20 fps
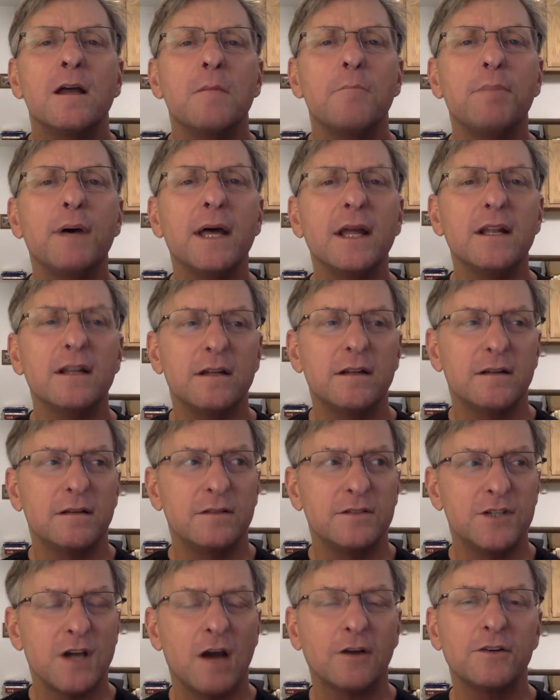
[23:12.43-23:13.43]
But
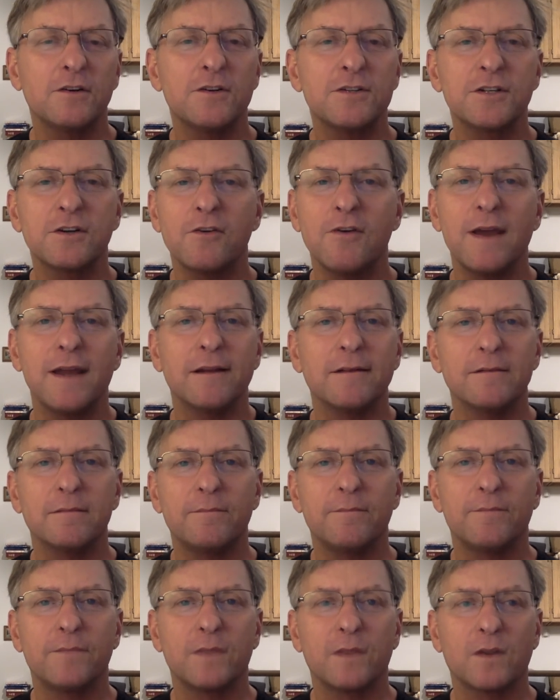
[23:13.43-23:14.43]
doctors are great.
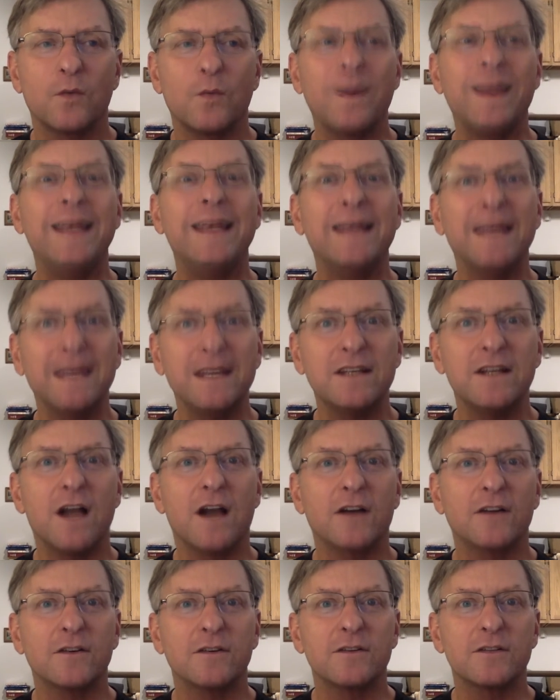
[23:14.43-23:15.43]
We need
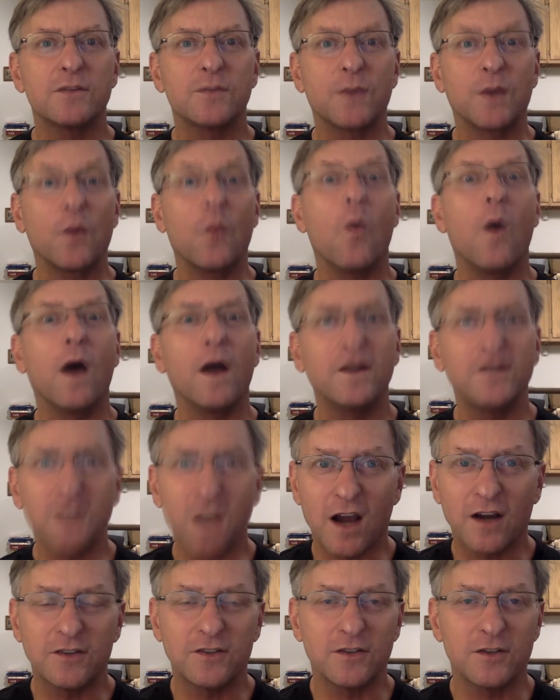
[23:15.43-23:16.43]
doctors. We want
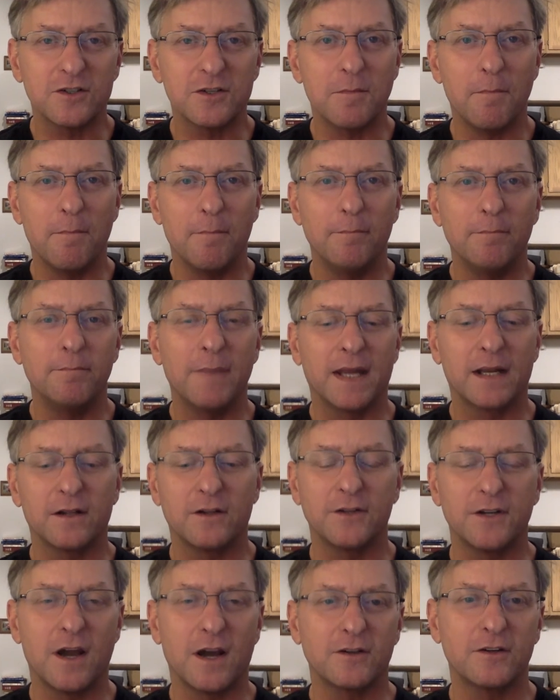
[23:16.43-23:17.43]
doctors and medical
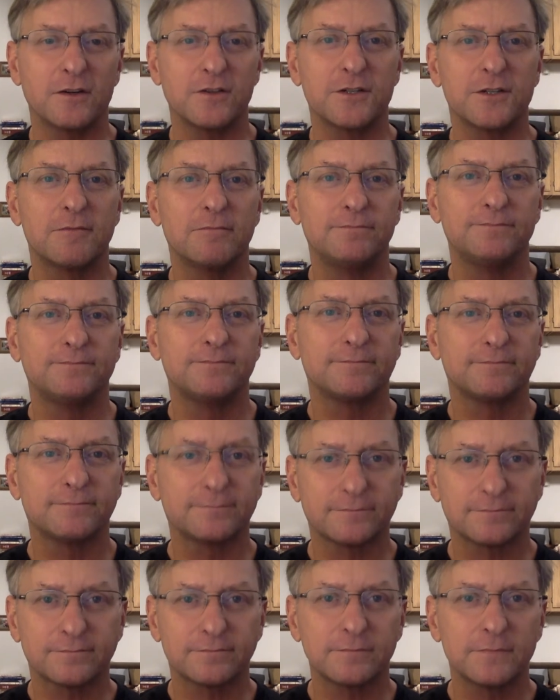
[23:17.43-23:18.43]
doctors.
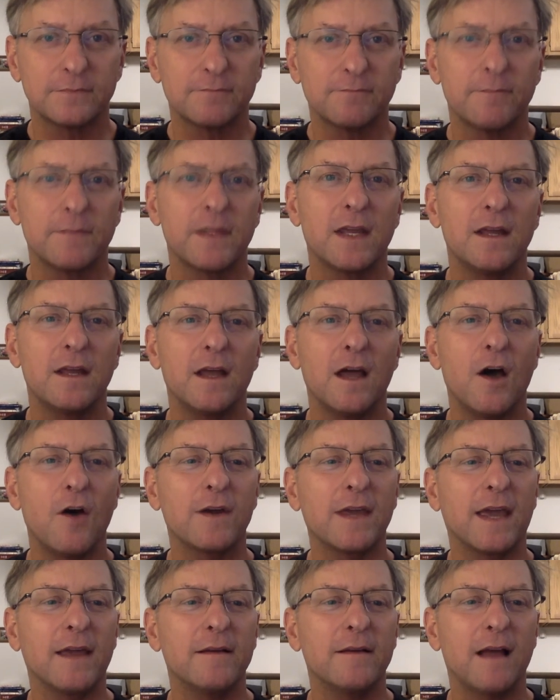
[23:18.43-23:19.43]

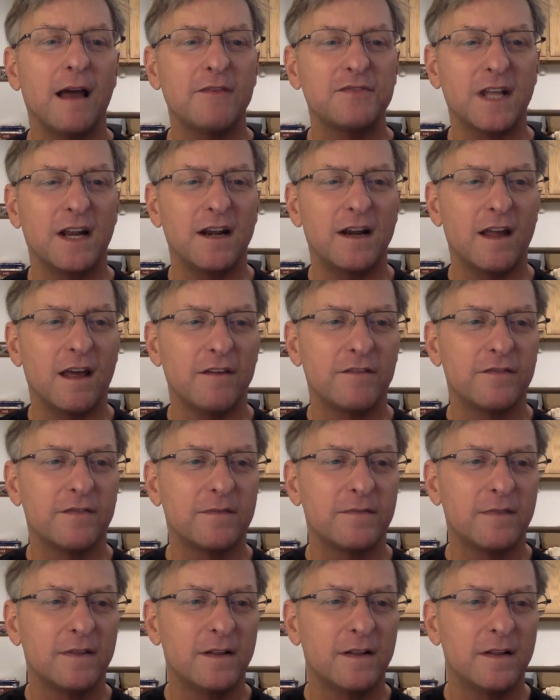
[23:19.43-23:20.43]
Okay, I've said enough.
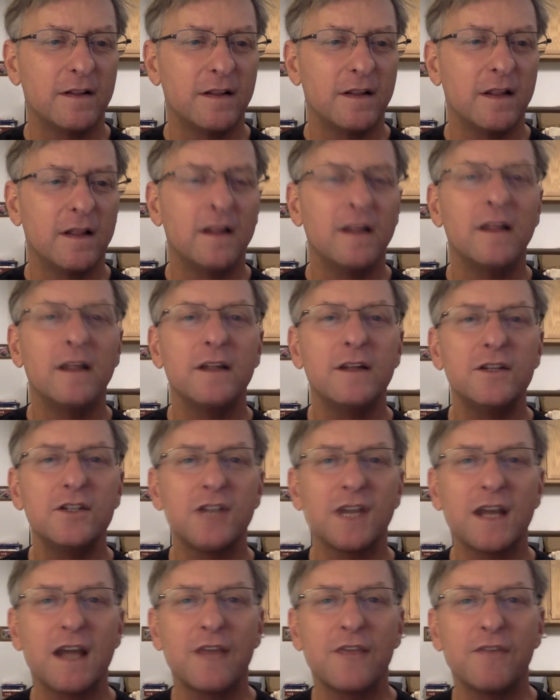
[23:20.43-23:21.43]

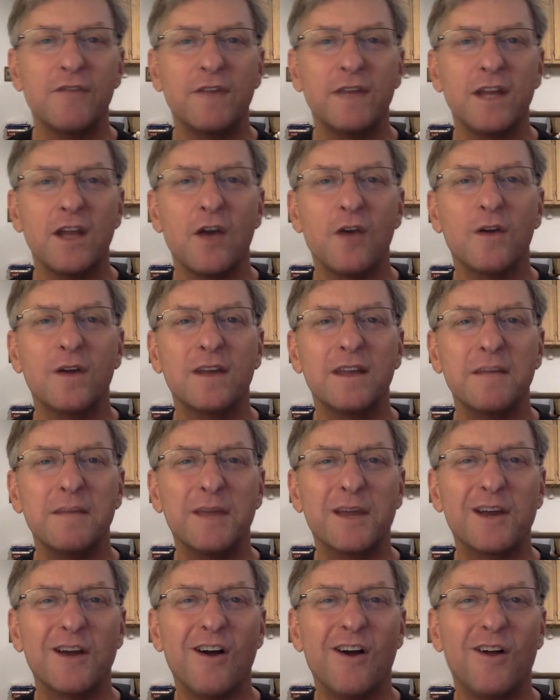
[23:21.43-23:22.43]
Check out the video. Give me
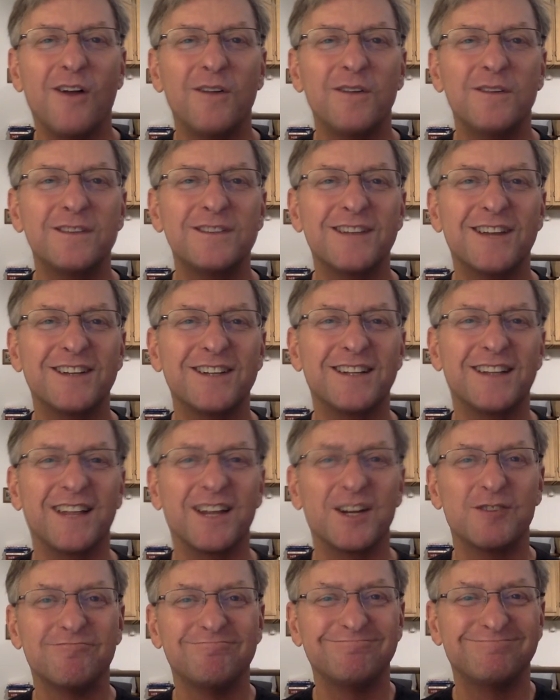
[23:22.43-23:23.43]
a call. Talk to you later.